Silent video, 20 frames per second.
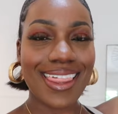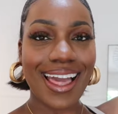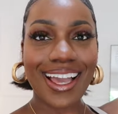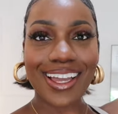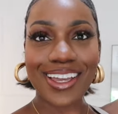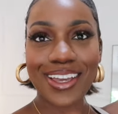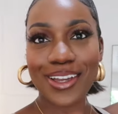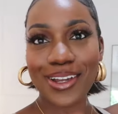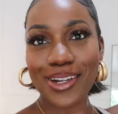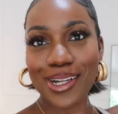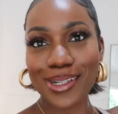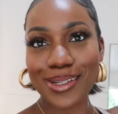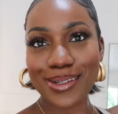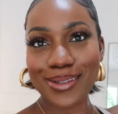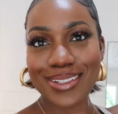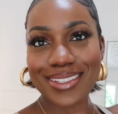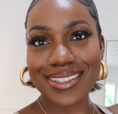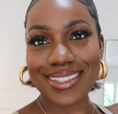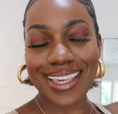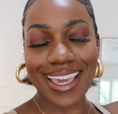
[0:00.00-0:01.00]
that
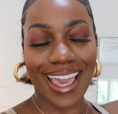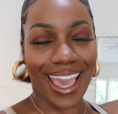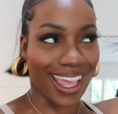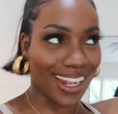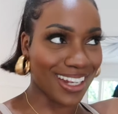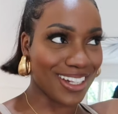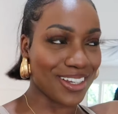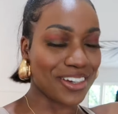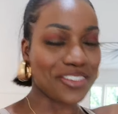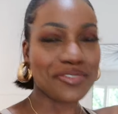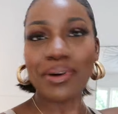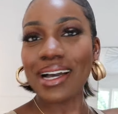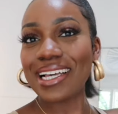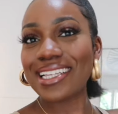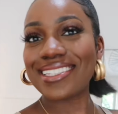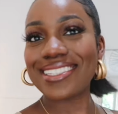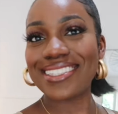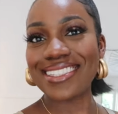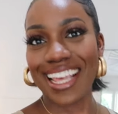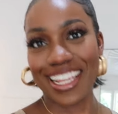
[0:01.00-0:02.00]
concludes the end of my
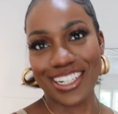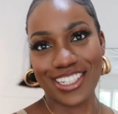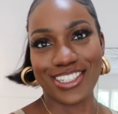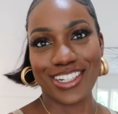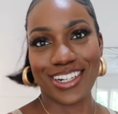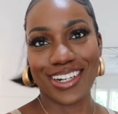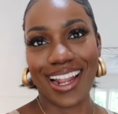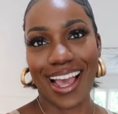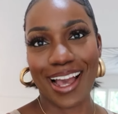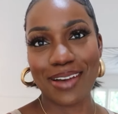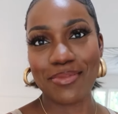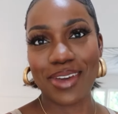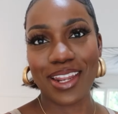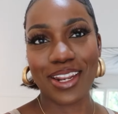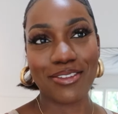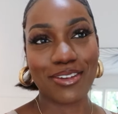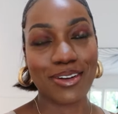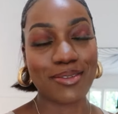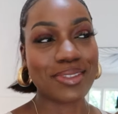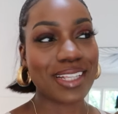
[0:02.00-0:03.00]
session at
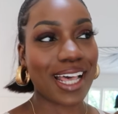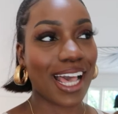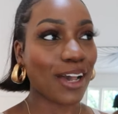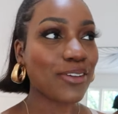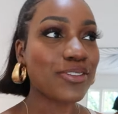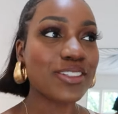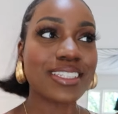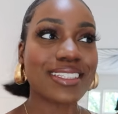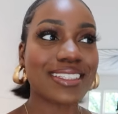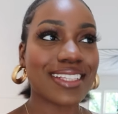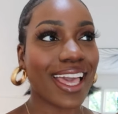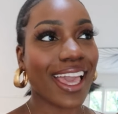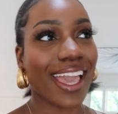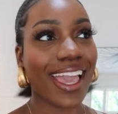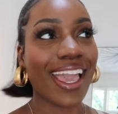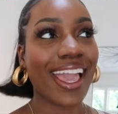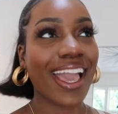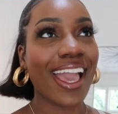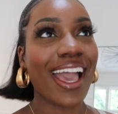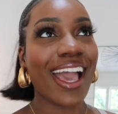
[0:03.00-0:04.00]
Many Rooms. I have to
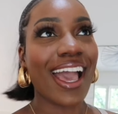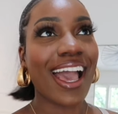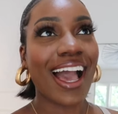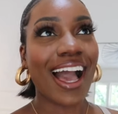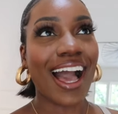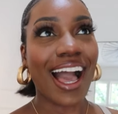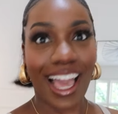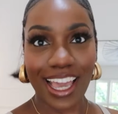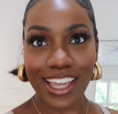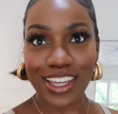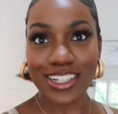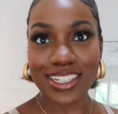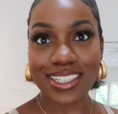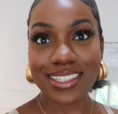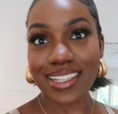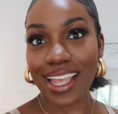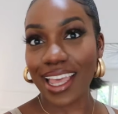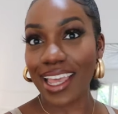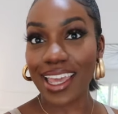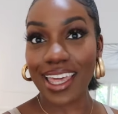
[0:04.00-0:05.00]
say, I could
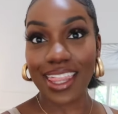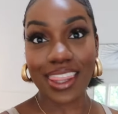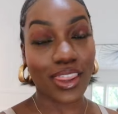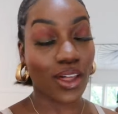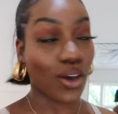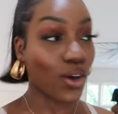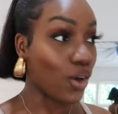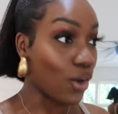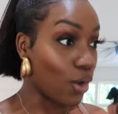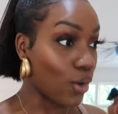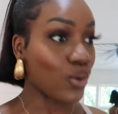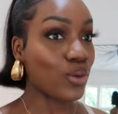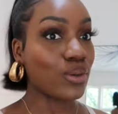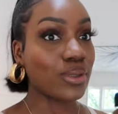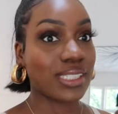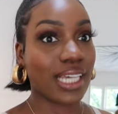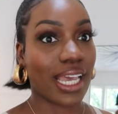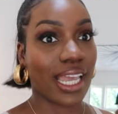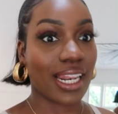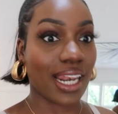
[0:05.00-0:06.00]
stay here the whole
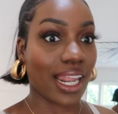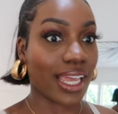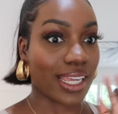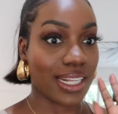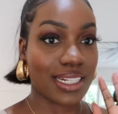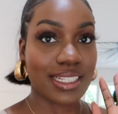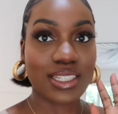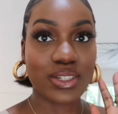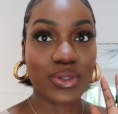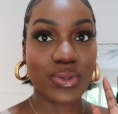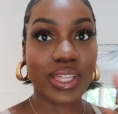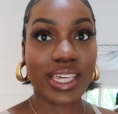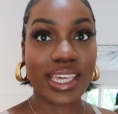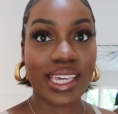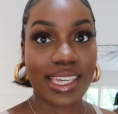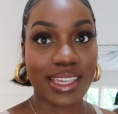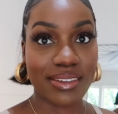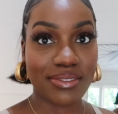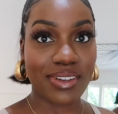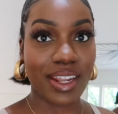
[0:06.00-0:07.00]
day, like until the
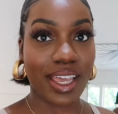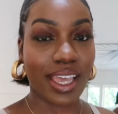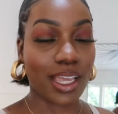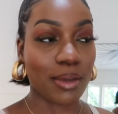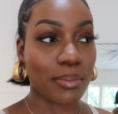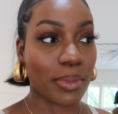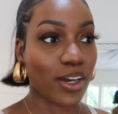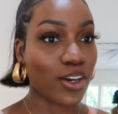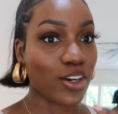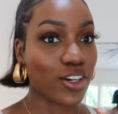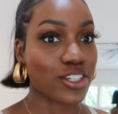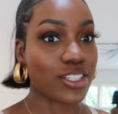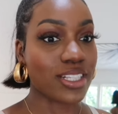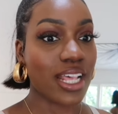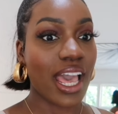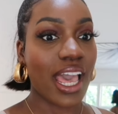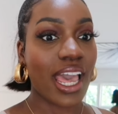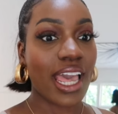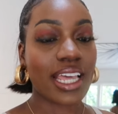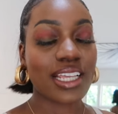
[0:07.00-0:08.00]
evening, because
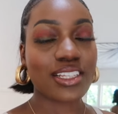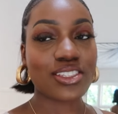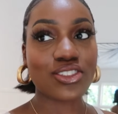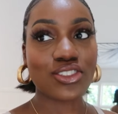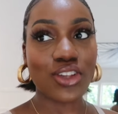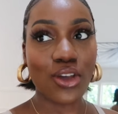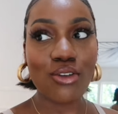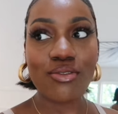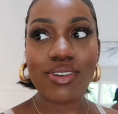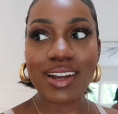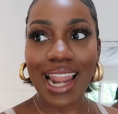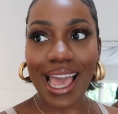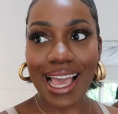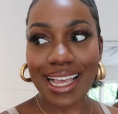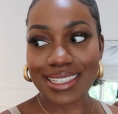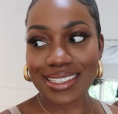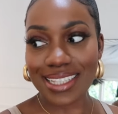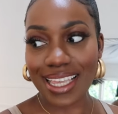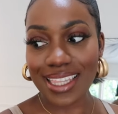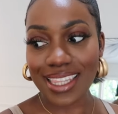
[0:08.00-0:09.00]
it's so
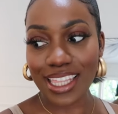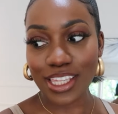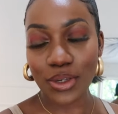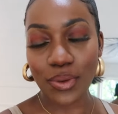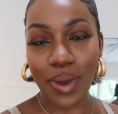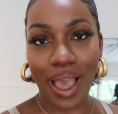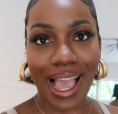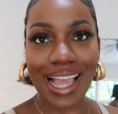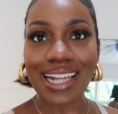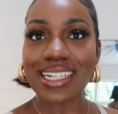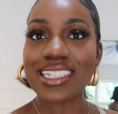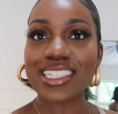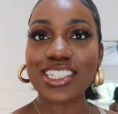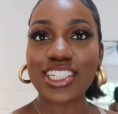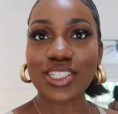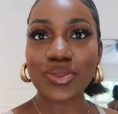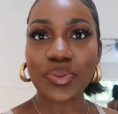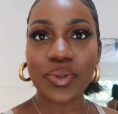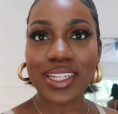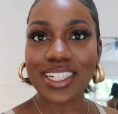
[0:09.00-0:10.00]
relaxing that you actually
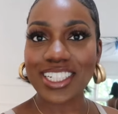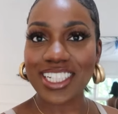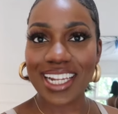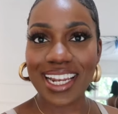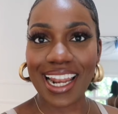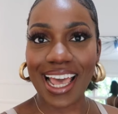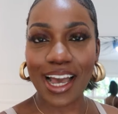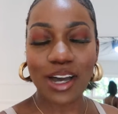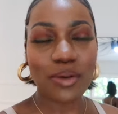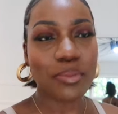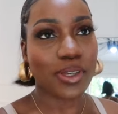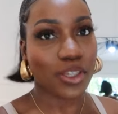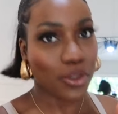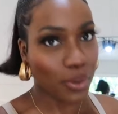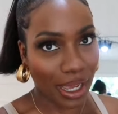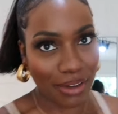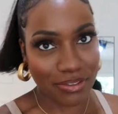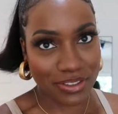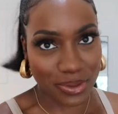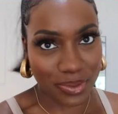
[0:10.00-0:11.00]
just want to chill out, but you
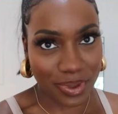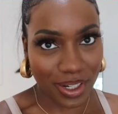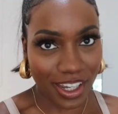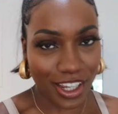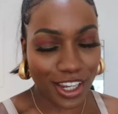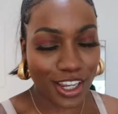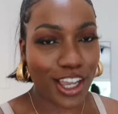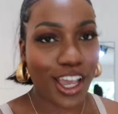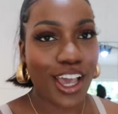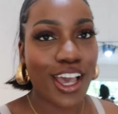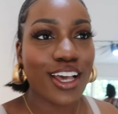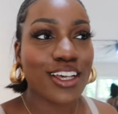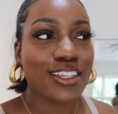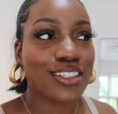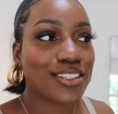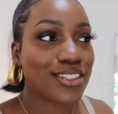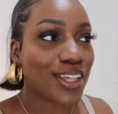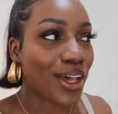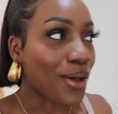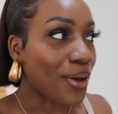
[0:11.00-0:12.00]
have to work.
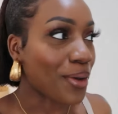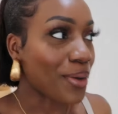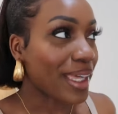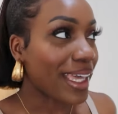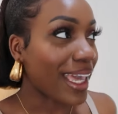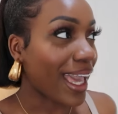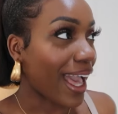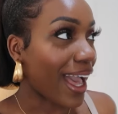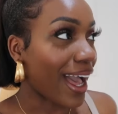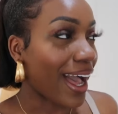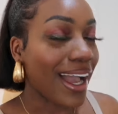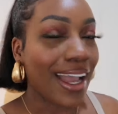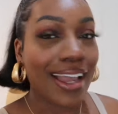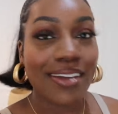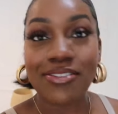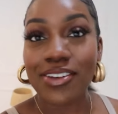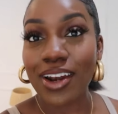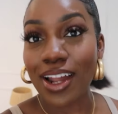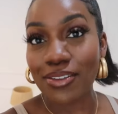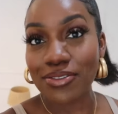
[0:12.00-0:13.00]
So yeah,
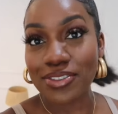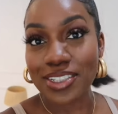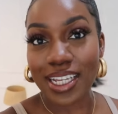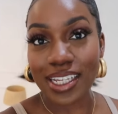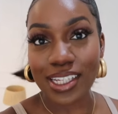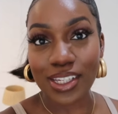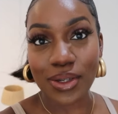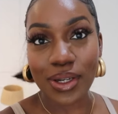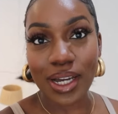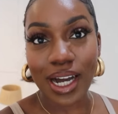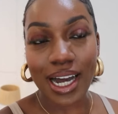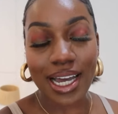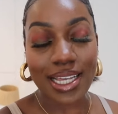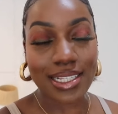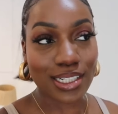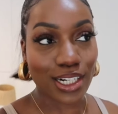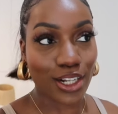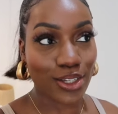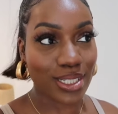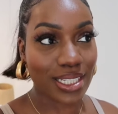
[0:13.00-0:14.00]
I've loved it, you
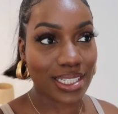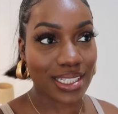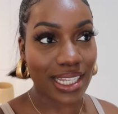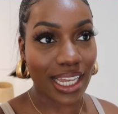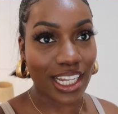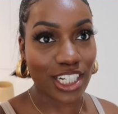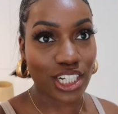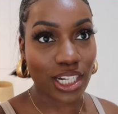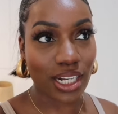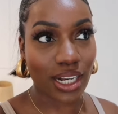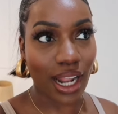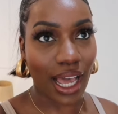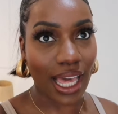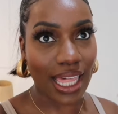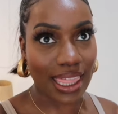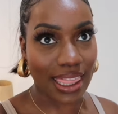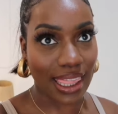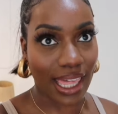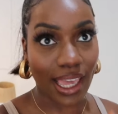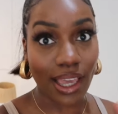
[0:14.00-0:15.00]
guys. Closest station,
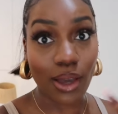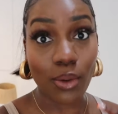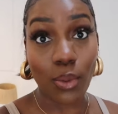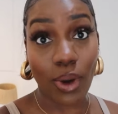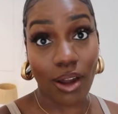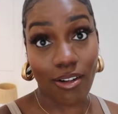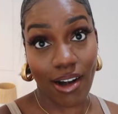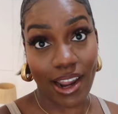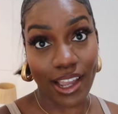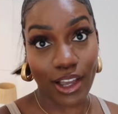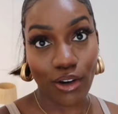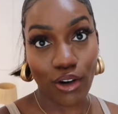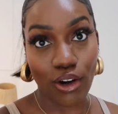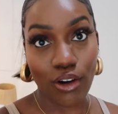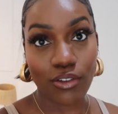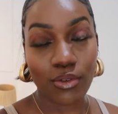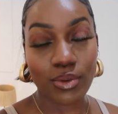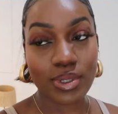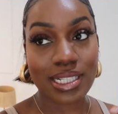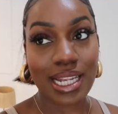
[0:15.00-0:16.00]
I think, where I got
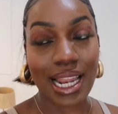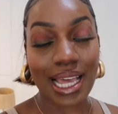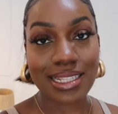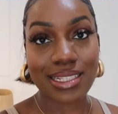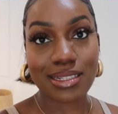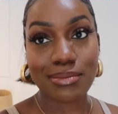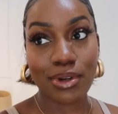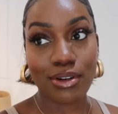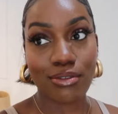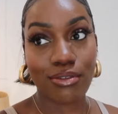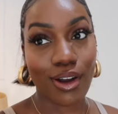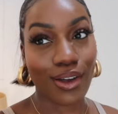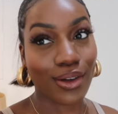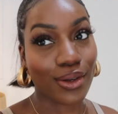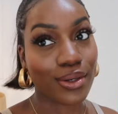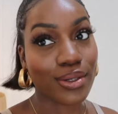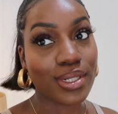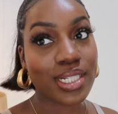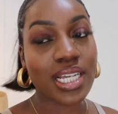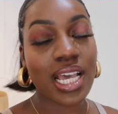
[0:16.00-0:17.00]
off was Latimer
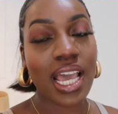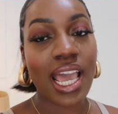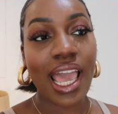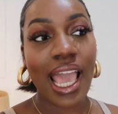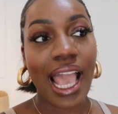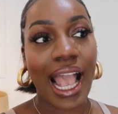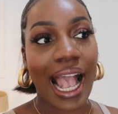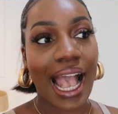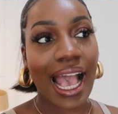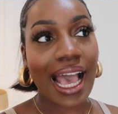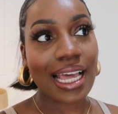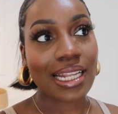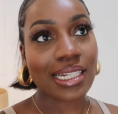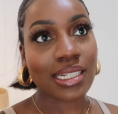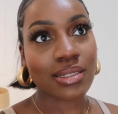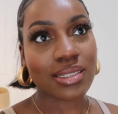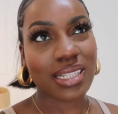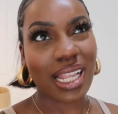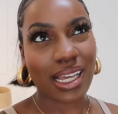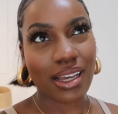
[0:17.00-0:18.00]
Road, and
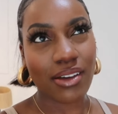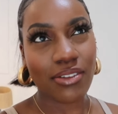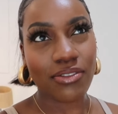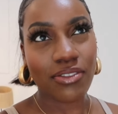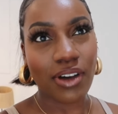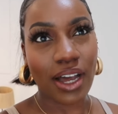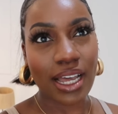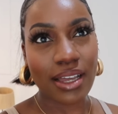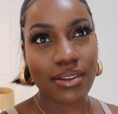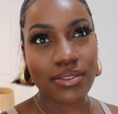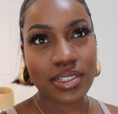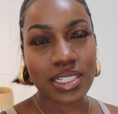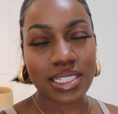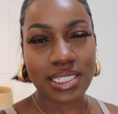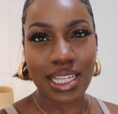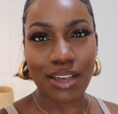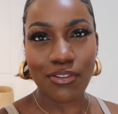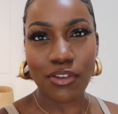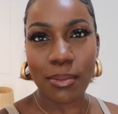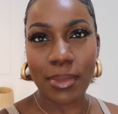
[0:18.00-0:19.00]
it was like a 5 to
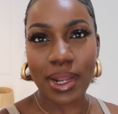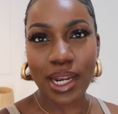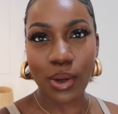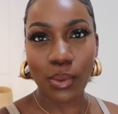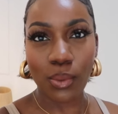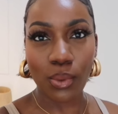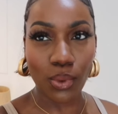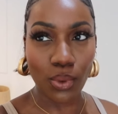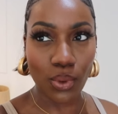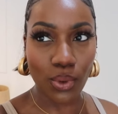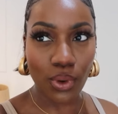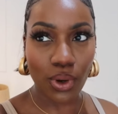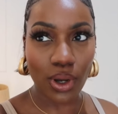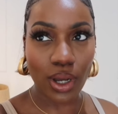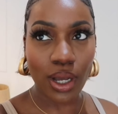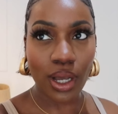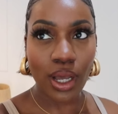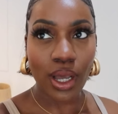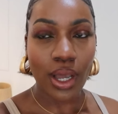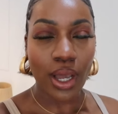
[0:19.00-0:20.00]
7 minute
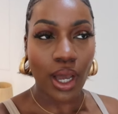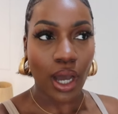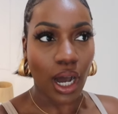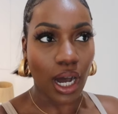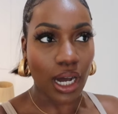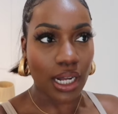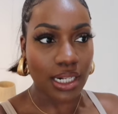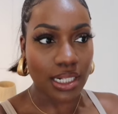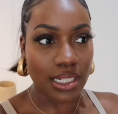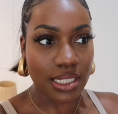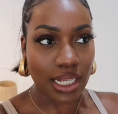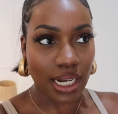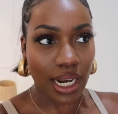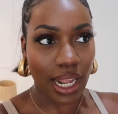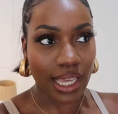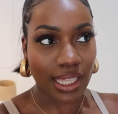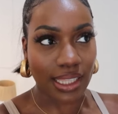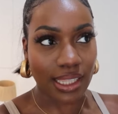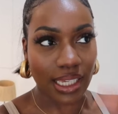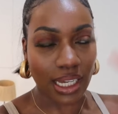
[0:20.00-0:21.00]
walk under
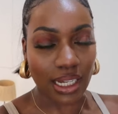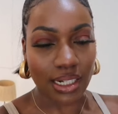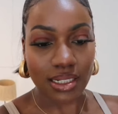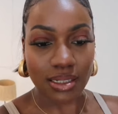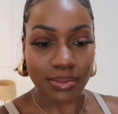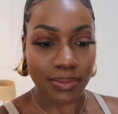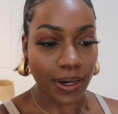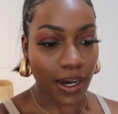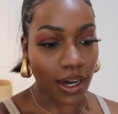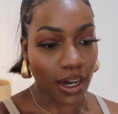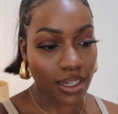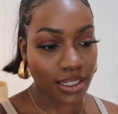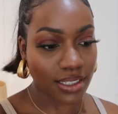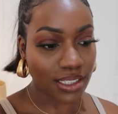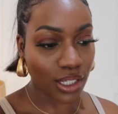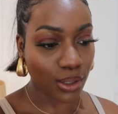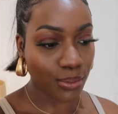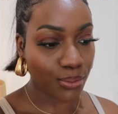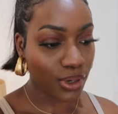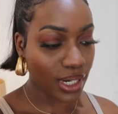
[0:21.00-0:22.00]
like the underpass,
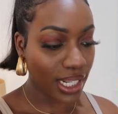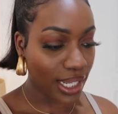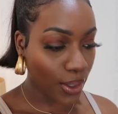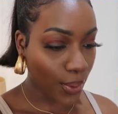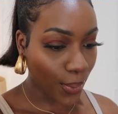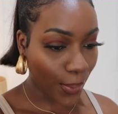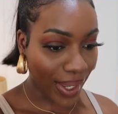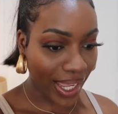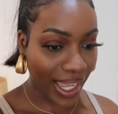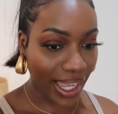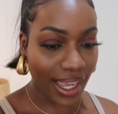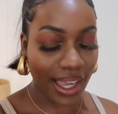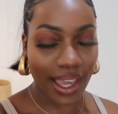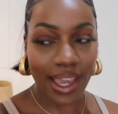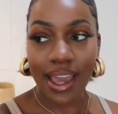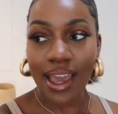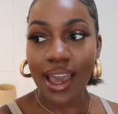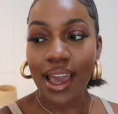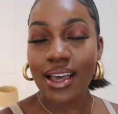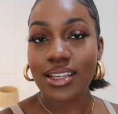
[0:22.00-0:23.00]
so pretty quick.